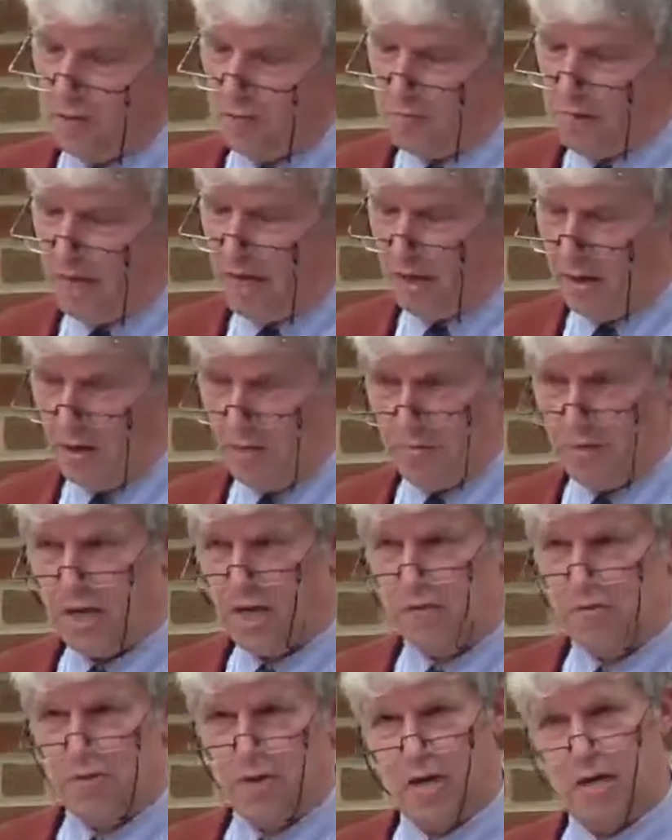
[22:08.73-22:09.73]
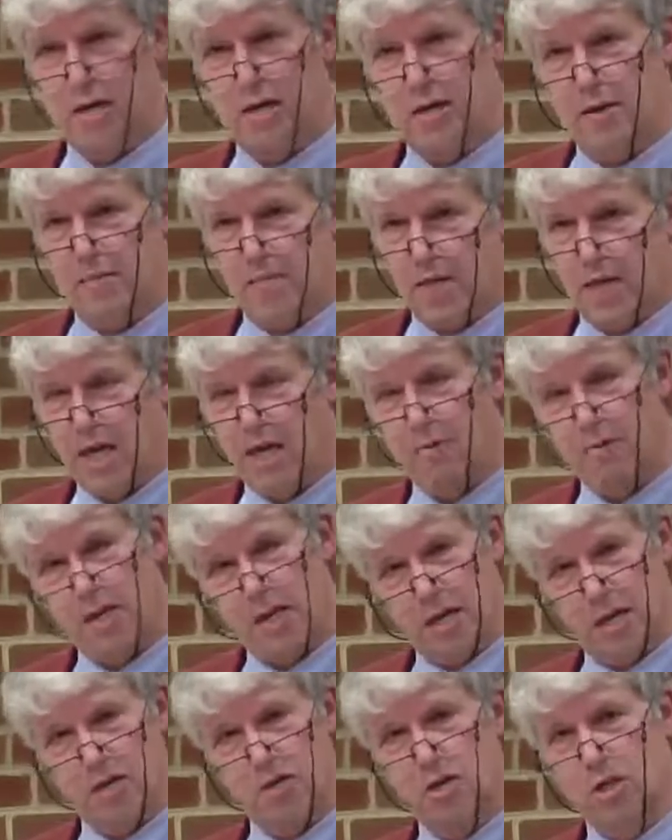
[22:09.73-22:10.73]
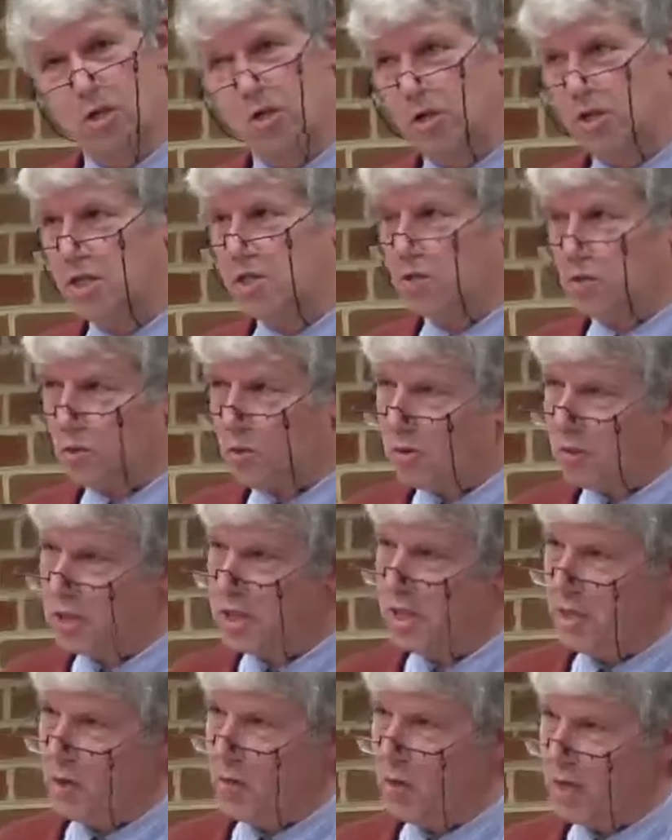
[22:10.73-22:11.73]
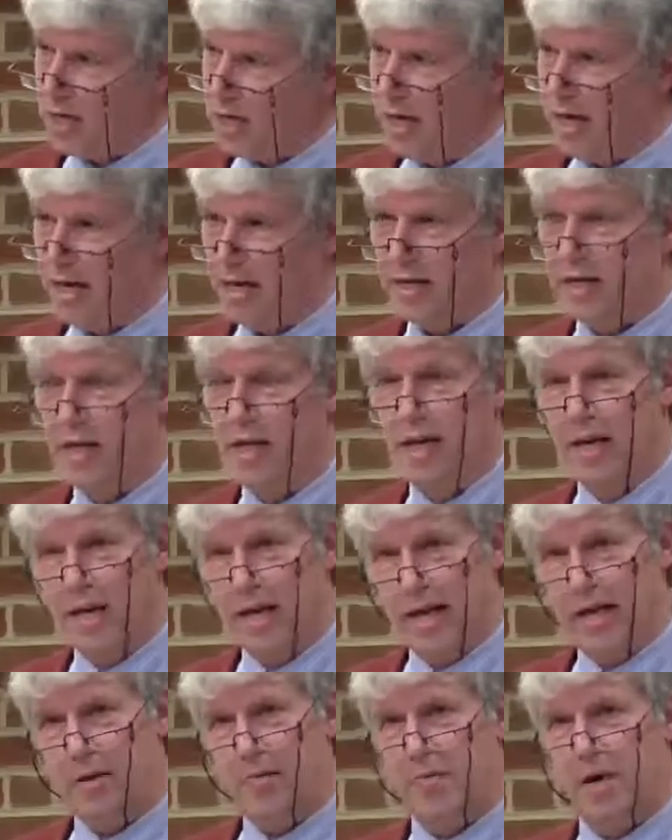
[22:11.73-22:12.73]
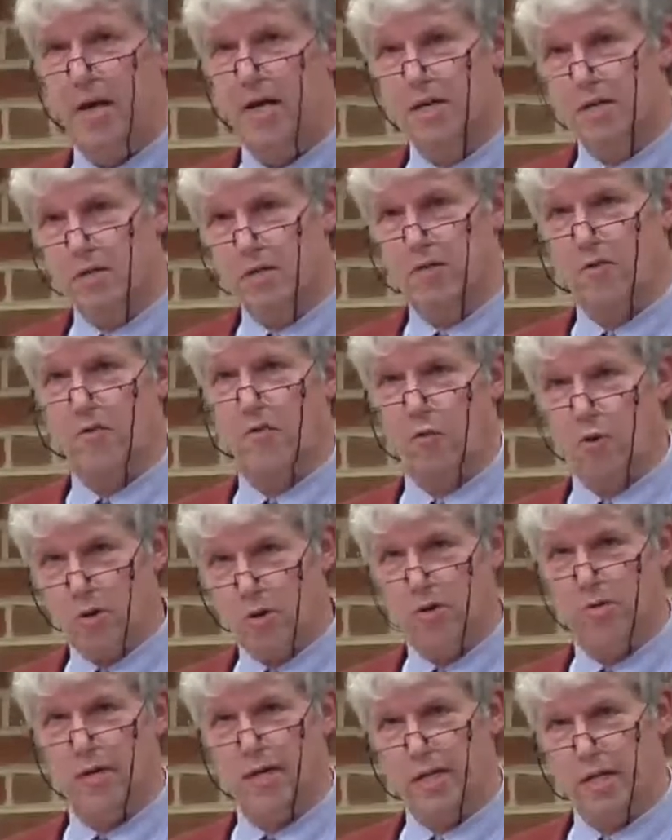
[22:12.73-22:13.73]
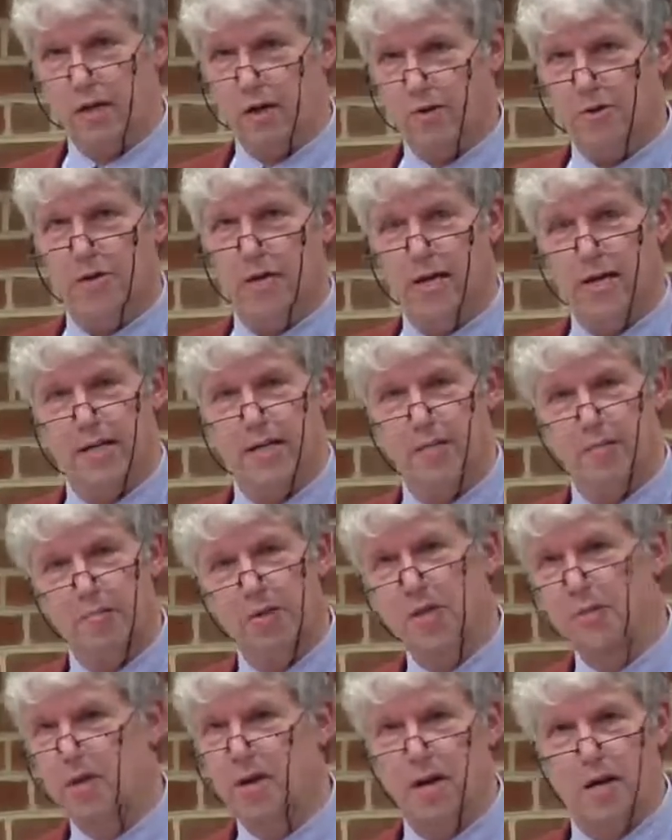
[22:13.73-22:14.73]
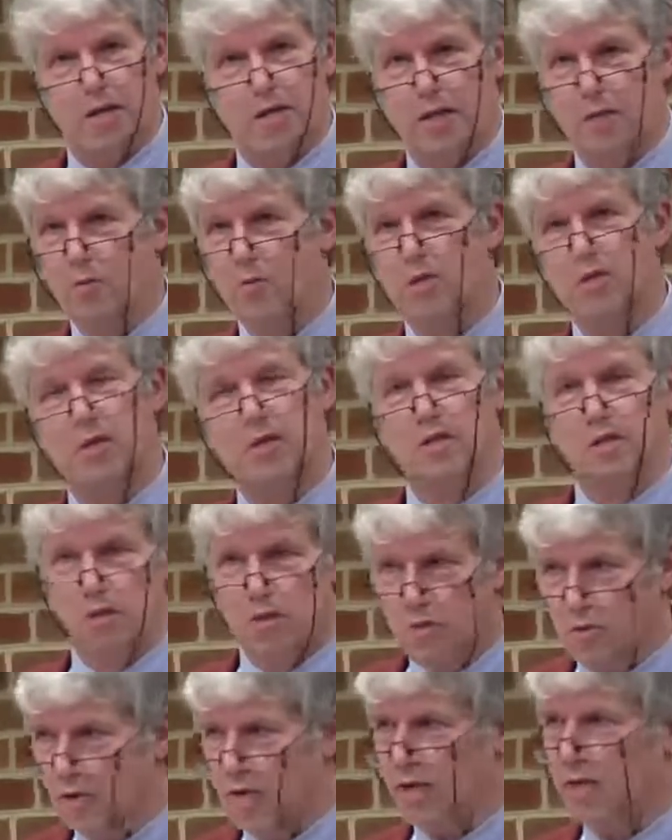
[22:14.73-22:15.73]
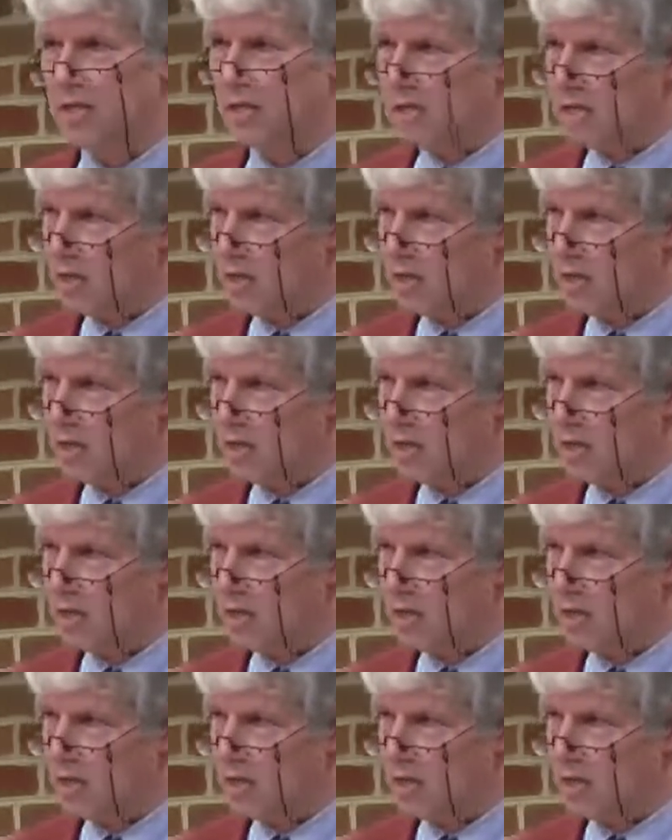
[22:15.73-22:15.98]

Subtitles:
of Basra carrying a torch in one hand and a basket of water in the other hand. And people asking, "What are you doing?" And she